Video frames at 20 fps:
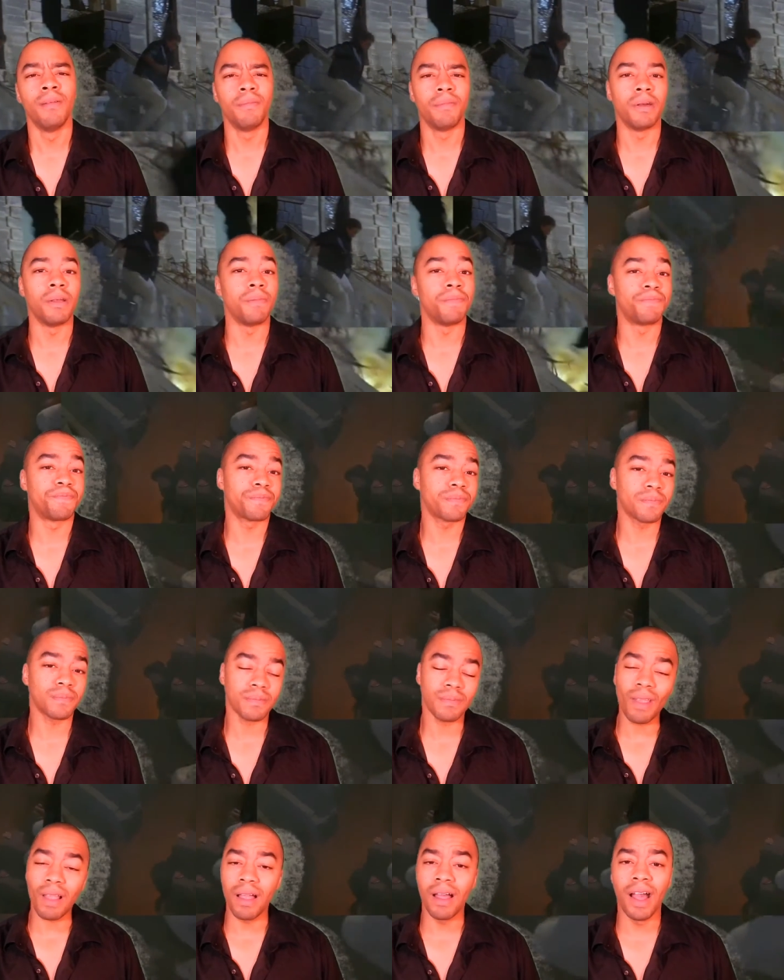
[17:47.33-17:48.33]
But
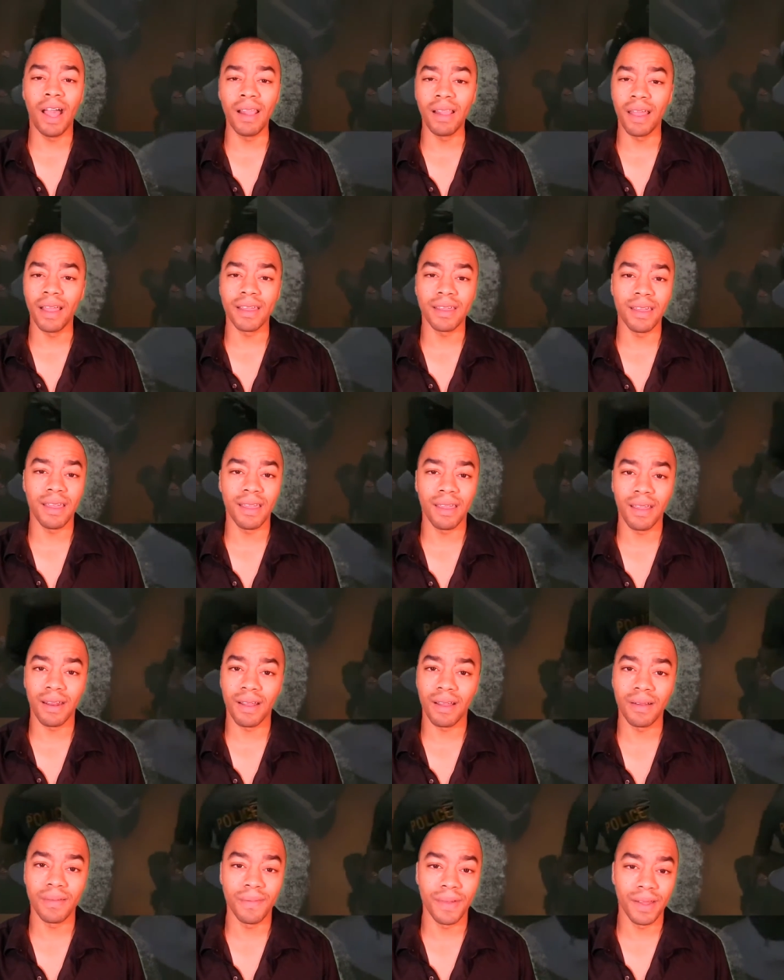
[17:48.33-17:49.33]
I like it, you
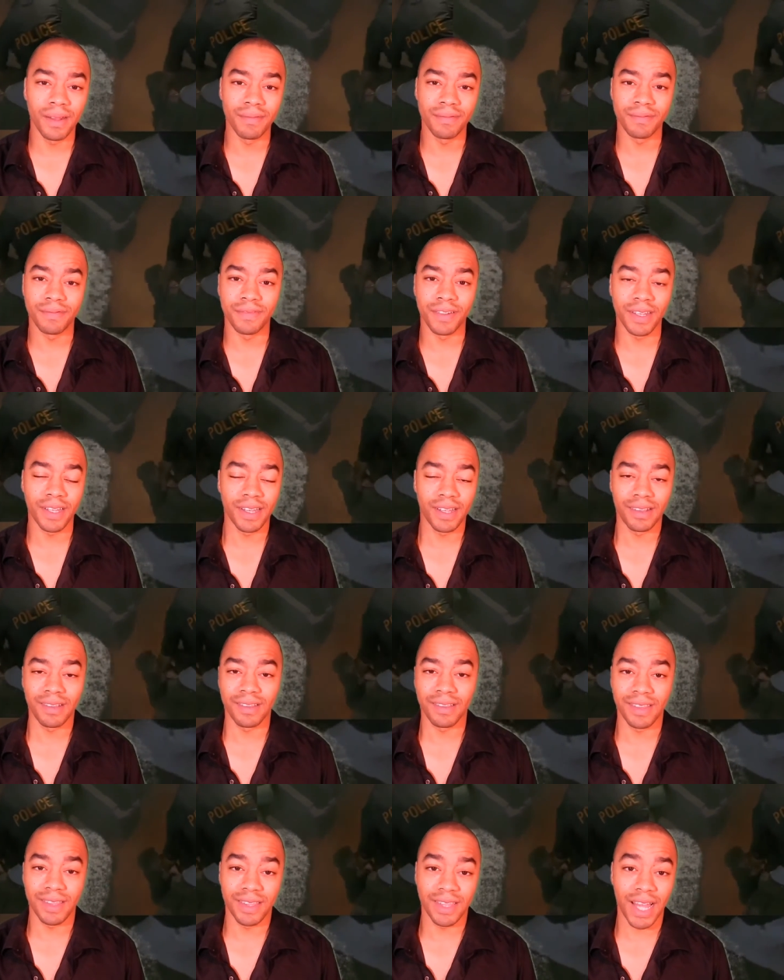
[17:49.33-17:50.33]
know, and
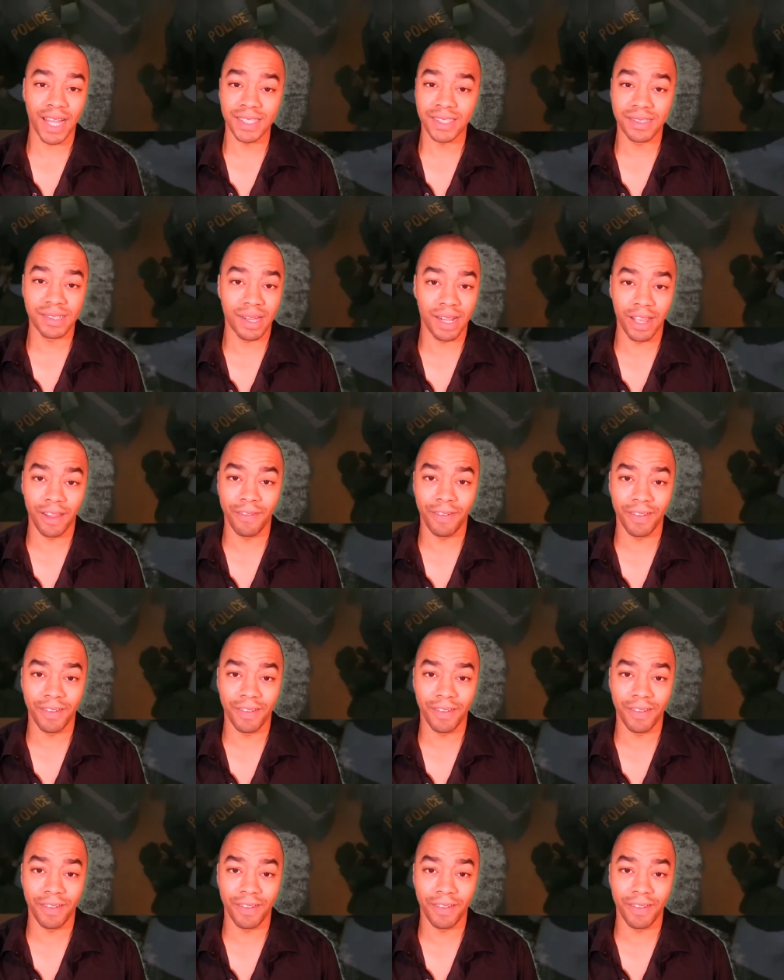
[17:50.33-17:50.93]
fucking that's not